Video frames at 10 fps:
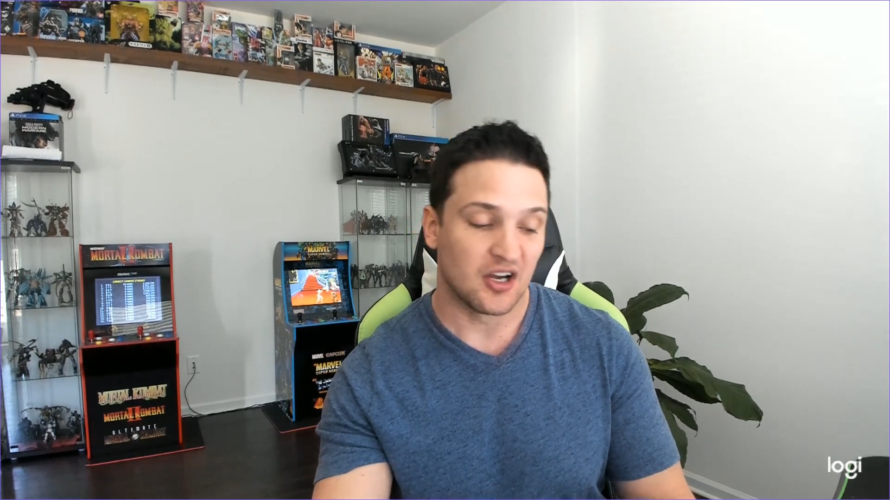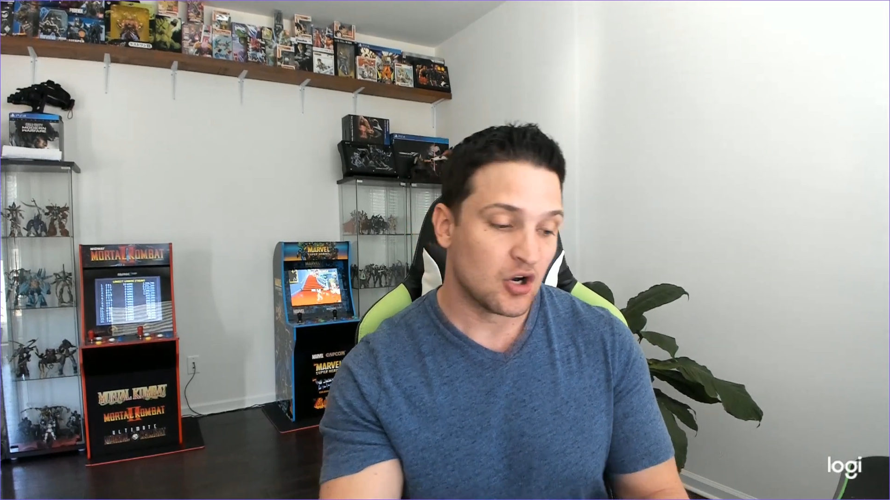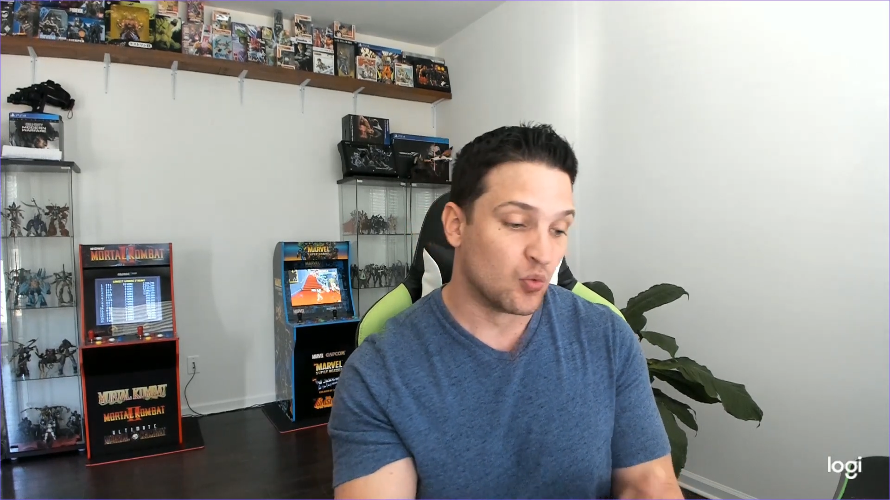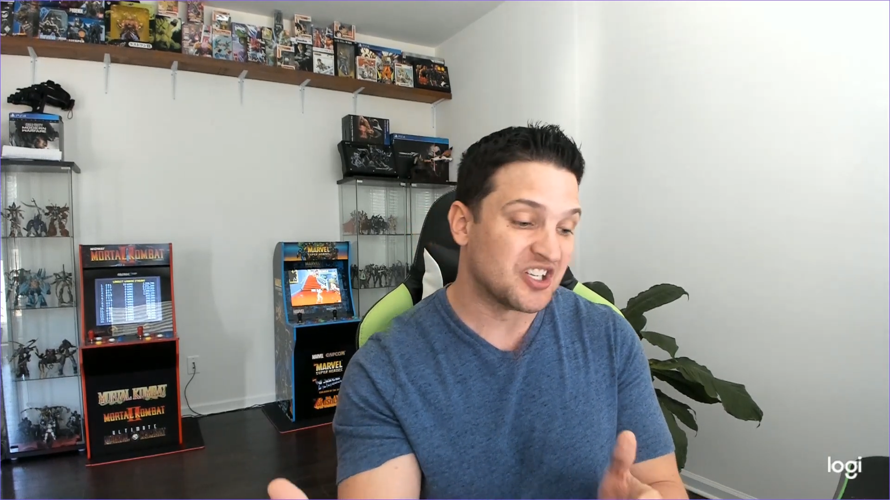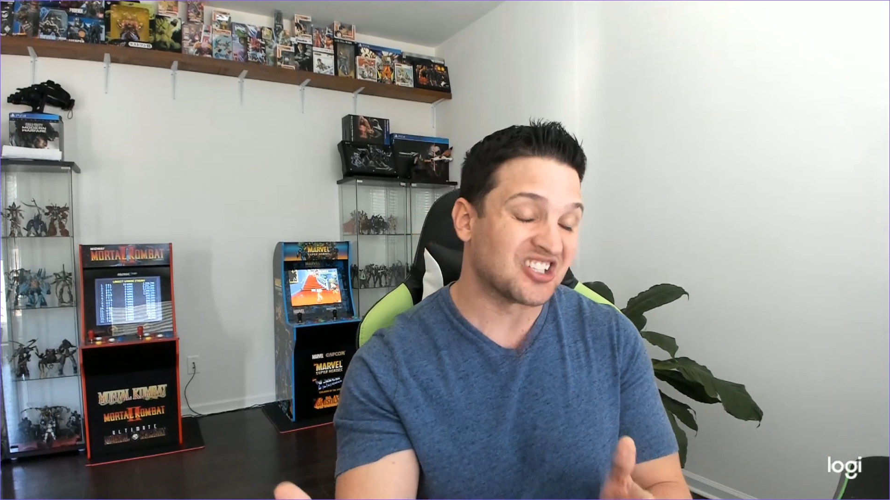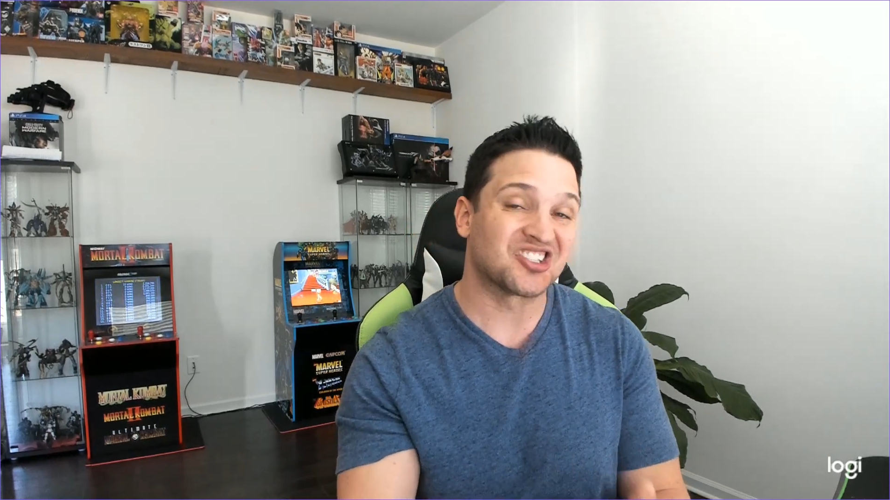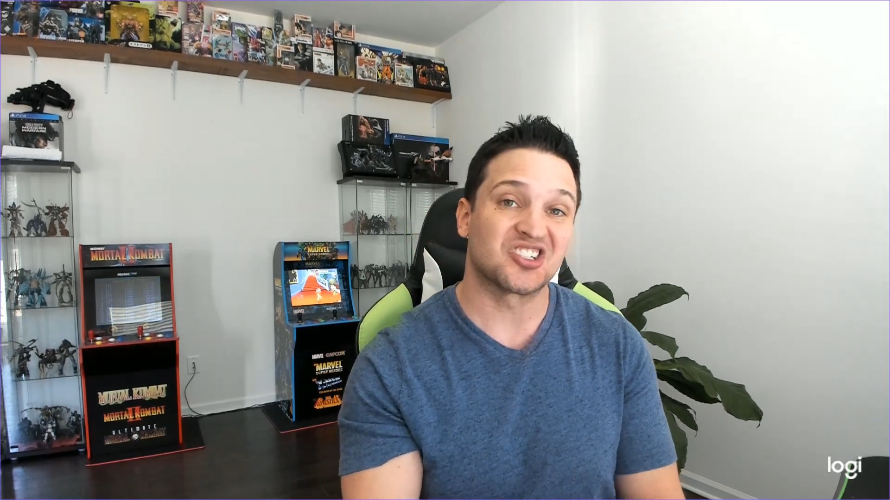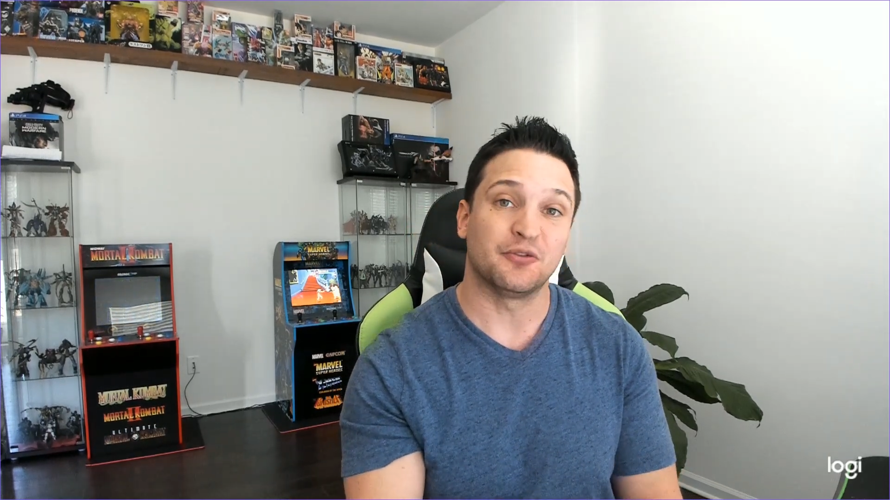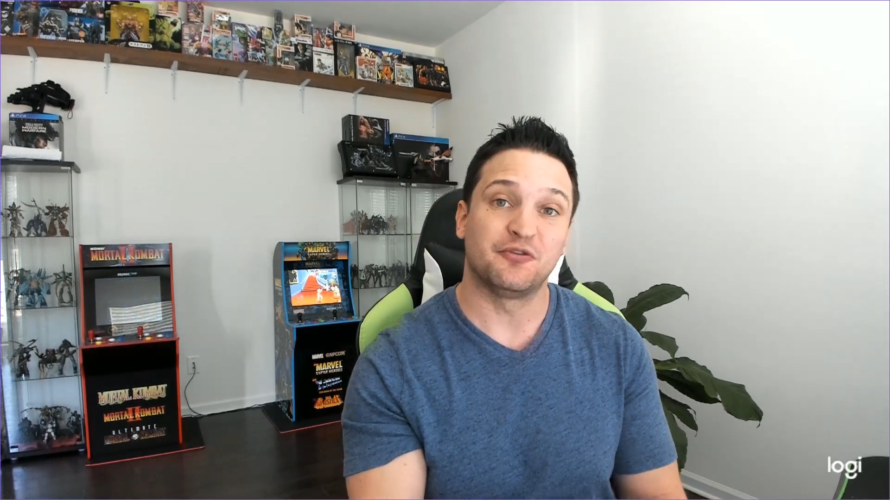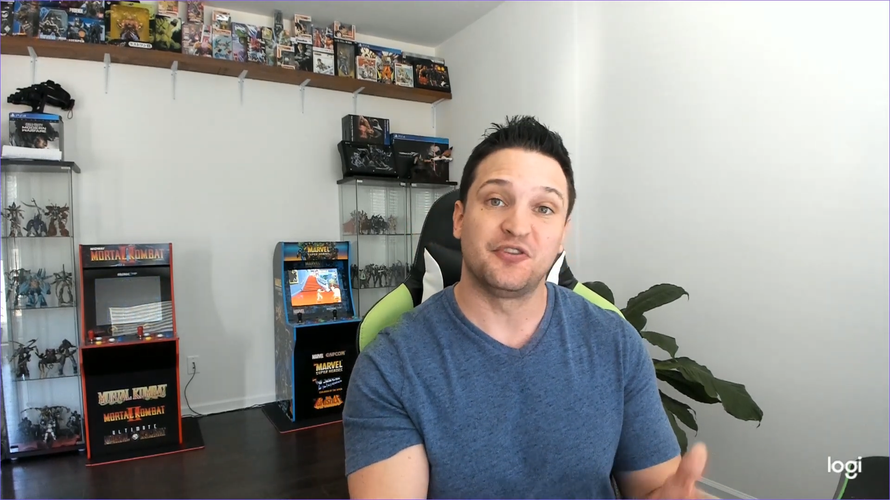which is
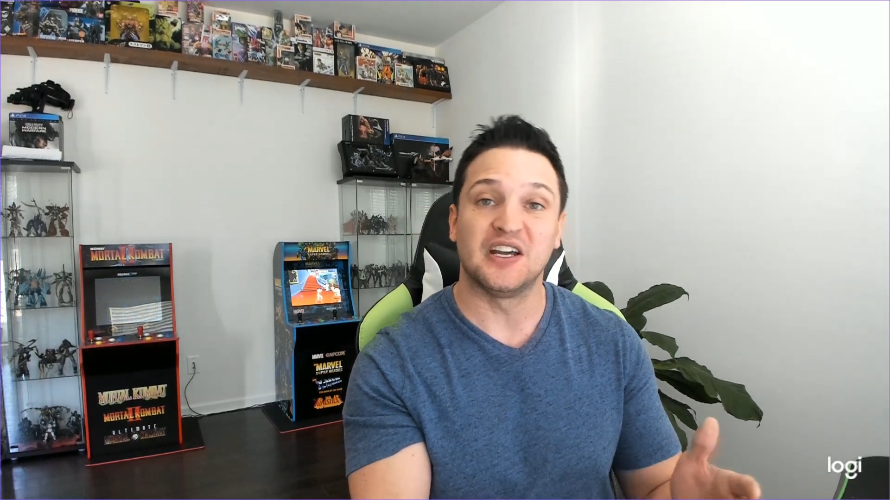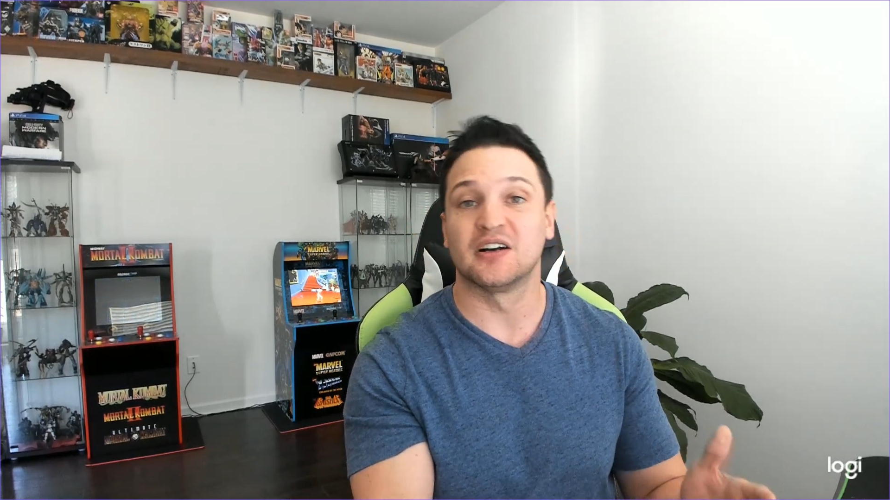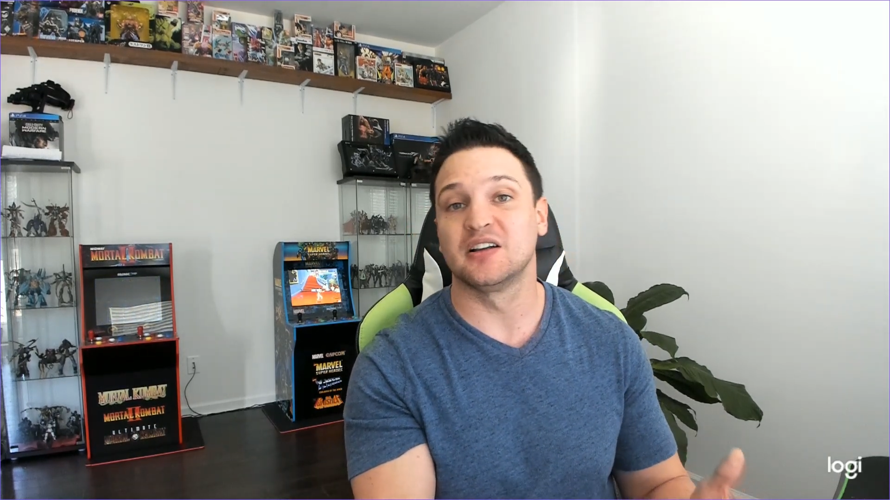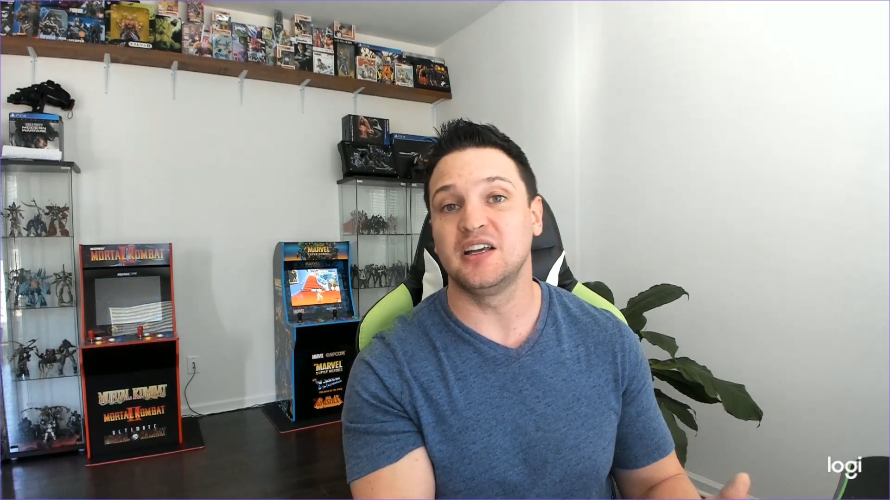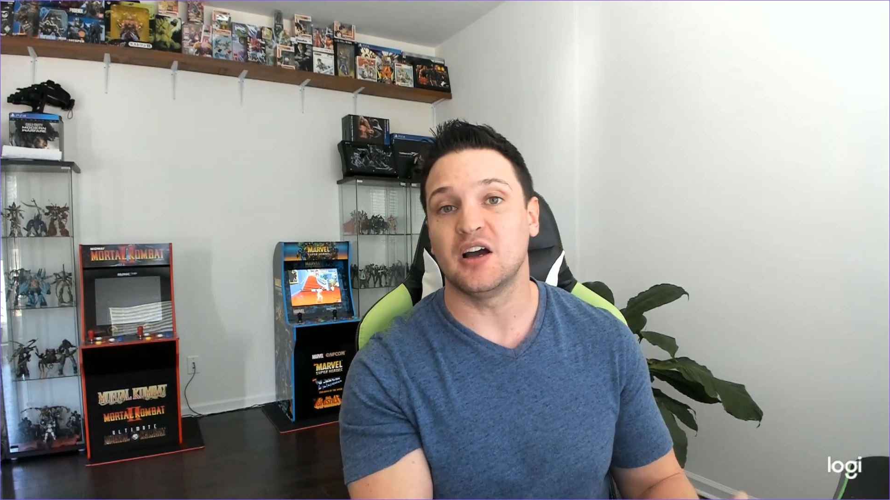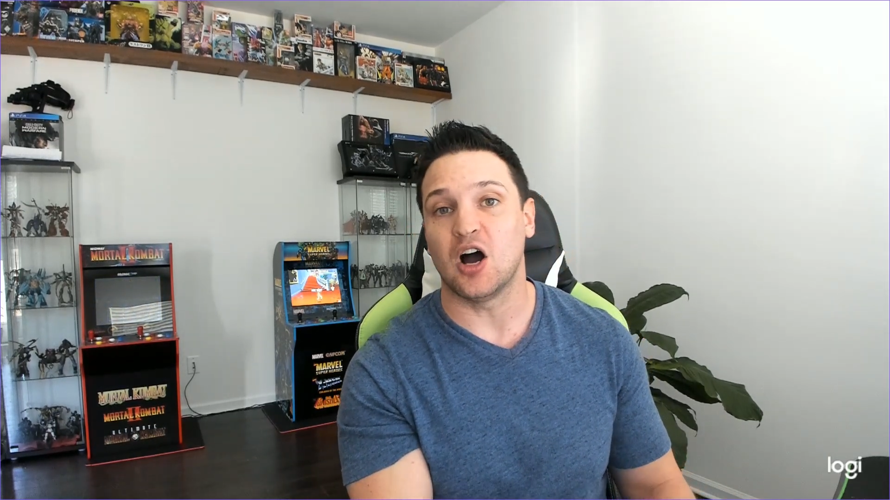severely